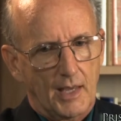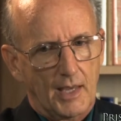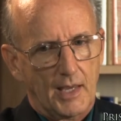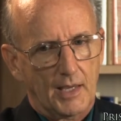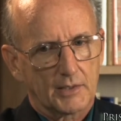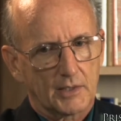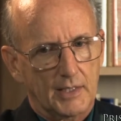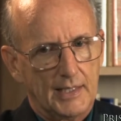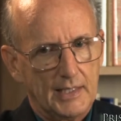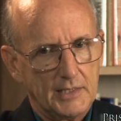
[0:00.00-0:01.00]
And
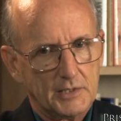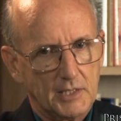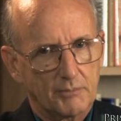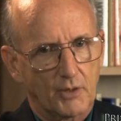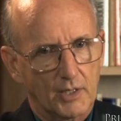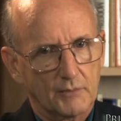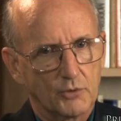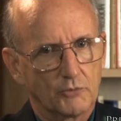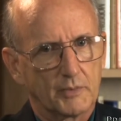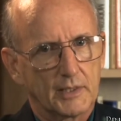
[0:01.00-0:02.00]
any Tea Party
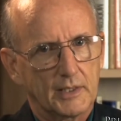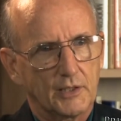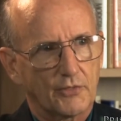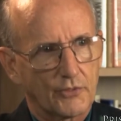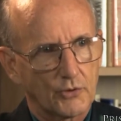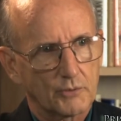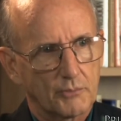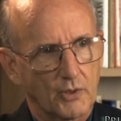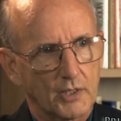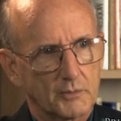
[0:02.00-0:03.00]
movement, any third
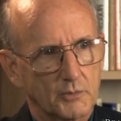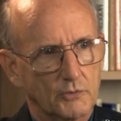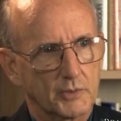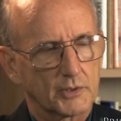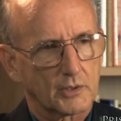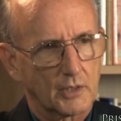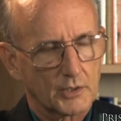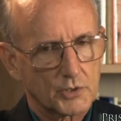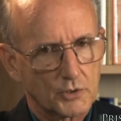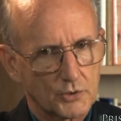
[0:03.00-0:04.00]
party movement, the
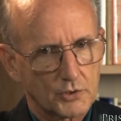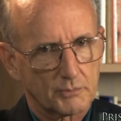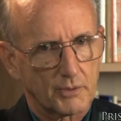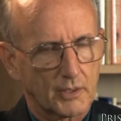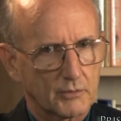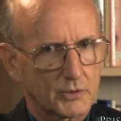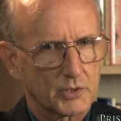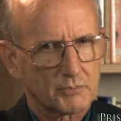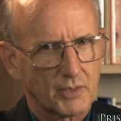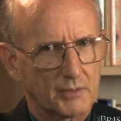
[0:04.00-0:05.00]
Constitutional Party, which
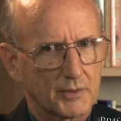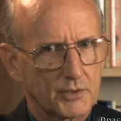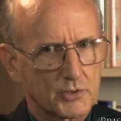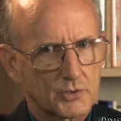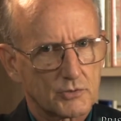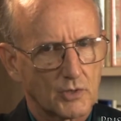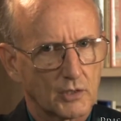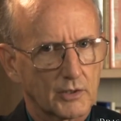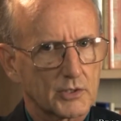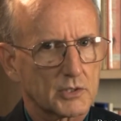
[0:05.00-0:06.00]
is probably the
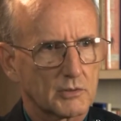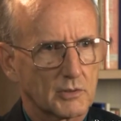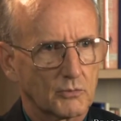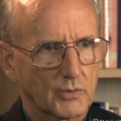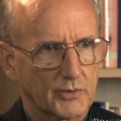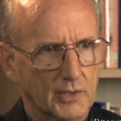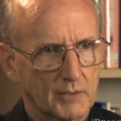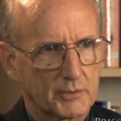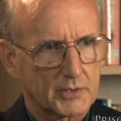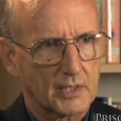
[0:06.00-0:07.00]
strongest with the
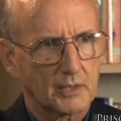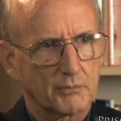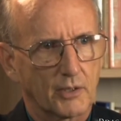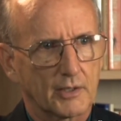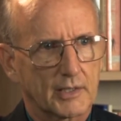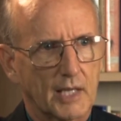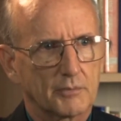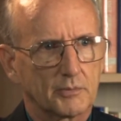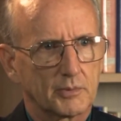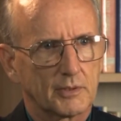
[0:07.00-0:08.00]
Libertarian Party,
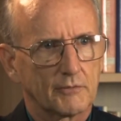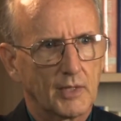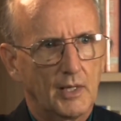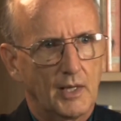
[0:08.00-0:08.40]
capable